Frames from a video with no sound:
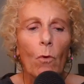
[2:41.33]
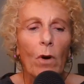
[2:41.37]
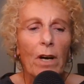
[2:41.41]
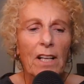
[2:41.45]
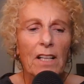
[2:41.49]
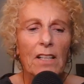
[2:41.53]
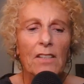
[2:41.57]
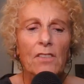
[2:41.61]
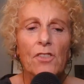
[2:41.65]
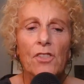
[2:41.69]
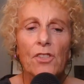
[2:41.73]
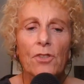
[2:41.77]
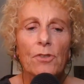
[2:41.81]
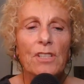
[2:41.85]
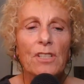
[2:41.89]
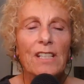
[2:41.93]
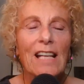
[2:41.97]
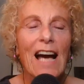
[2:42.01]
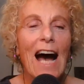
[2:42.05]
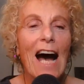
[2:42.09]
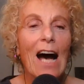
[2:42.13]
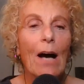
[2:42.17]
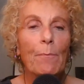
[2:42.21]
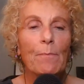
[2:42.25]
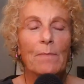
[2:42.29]
what is your
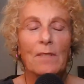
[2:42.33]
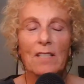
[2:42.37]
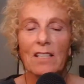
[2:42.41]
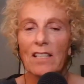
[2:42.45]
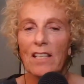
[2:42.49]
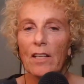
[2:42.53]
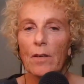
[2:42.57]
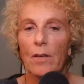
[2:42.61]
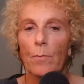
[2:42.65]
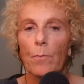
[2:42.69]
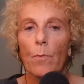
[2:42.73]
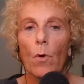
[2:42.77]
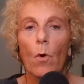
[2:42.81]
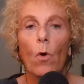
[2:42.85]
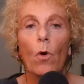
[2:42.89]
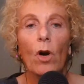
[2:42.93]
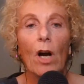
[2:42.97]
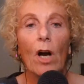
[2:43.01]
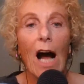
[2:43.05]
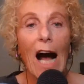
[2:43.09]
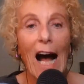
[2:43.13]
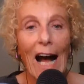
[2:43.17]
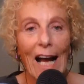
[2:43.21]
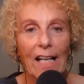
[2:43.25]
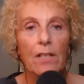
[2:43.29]
top tip
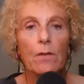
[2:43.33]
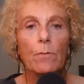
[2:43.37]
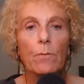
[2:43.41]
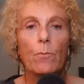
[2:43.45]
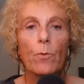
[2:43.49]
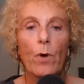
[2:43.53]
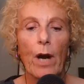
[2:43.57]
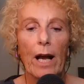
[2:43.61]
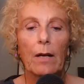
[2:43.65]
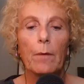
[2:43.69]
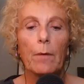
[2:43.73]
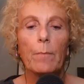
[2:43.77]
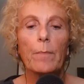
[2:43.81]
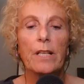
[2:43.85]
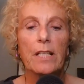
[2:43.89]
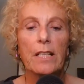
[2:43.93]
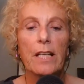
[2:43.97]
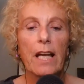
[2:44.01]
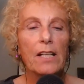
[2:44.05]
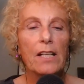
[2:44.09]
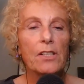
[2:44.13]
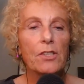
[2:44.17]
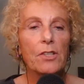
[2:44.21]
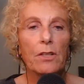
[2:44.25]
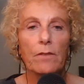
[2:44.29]
or item
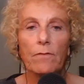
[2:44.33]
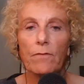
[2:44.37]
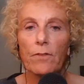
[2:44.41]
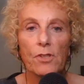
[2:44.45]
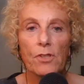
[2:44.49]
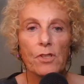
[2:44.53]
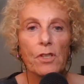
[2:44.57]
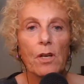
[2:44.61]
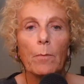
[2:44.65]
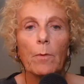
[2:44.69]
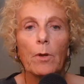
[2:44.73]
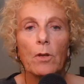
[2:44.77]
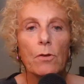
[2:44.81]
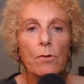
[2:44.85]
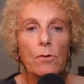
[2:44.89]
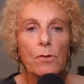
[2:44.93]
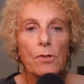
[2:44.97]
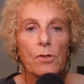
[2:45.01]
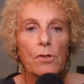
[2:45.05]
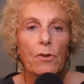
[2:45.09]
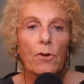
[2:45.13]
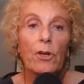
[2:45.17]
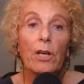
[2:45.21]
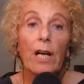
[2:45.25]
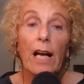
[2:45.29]
recommendation for someone
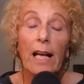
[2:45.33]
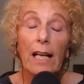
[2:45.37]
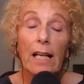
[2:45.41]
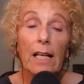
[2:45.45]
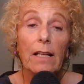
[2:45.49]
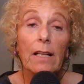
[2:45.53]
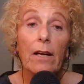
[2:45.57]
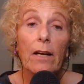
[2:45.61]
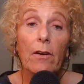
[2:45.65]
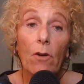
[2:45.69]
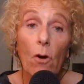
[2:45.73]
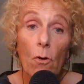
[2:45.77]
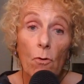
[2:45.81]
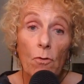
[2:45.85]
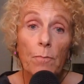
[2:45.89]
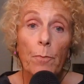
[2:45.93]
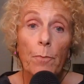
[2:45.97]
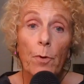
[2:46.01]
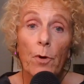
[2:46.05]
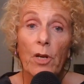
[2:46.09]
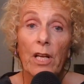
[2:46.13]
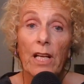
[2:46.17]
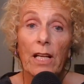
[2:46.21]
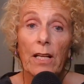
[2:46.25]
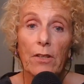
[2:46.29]
who's creating their own
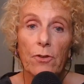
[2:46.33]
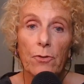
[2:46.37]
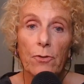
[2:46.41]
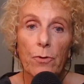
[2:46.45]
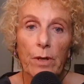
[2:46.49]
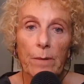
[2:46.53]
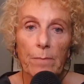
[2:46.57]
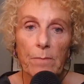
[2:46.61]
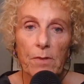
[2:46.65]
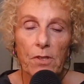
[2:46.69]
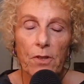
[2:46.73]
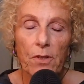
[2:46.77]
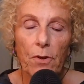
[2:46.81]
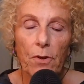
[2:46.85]
BERNINA Dream